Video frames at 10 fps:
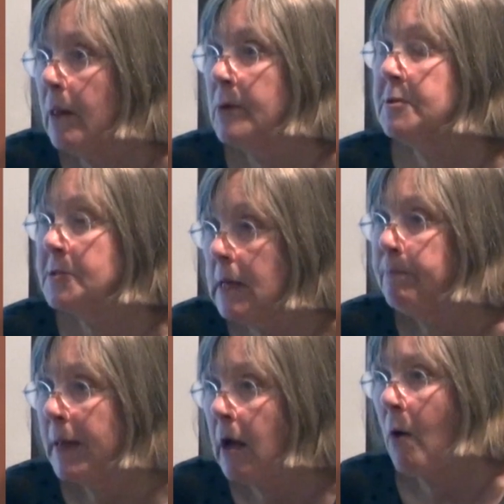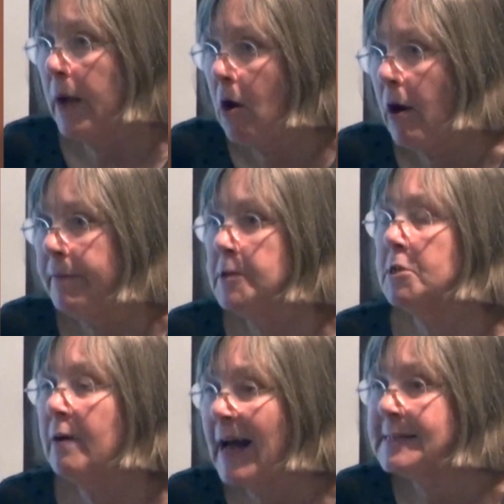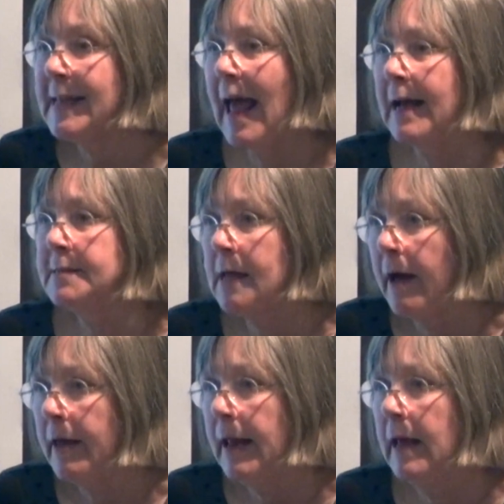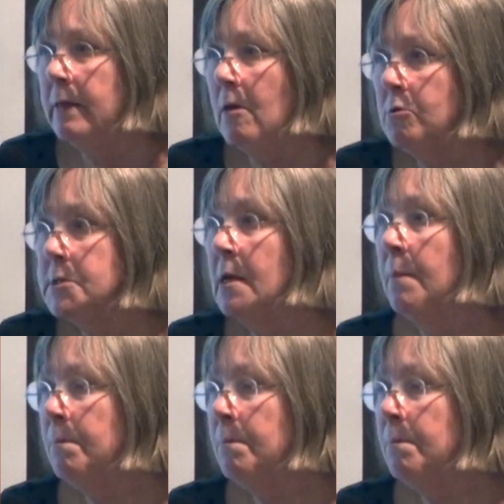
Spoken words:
In other words, there's something going on. There's less anxiety in those